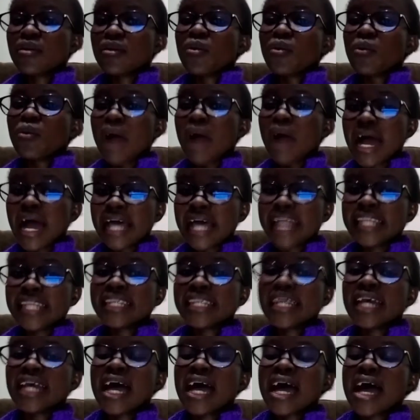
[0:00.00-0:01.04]

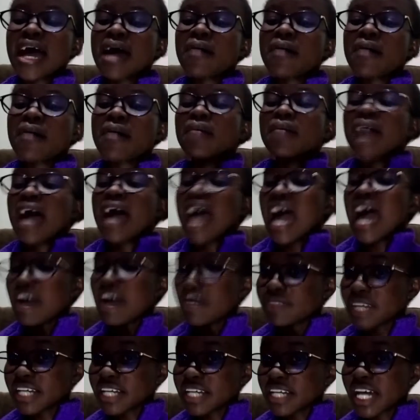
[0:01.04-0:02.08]
one, um,
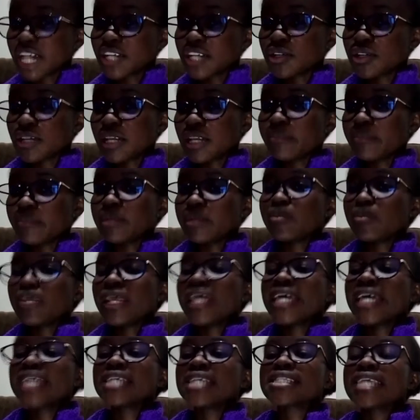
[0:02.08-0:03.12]
have the curriculum in
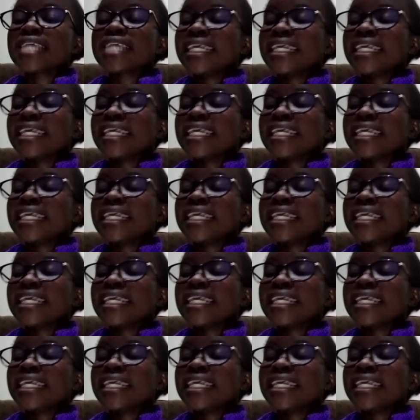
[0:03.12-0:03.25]
place,